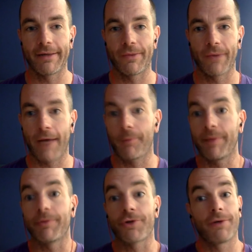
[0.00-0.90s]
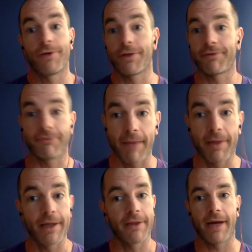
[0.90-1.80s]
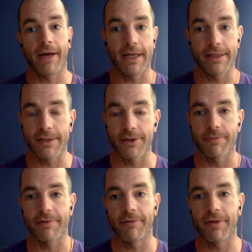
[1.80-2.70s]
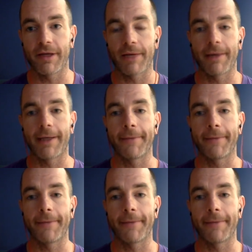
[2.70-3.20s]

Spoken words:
how people should just frame it in their heads in terms of thinking about it.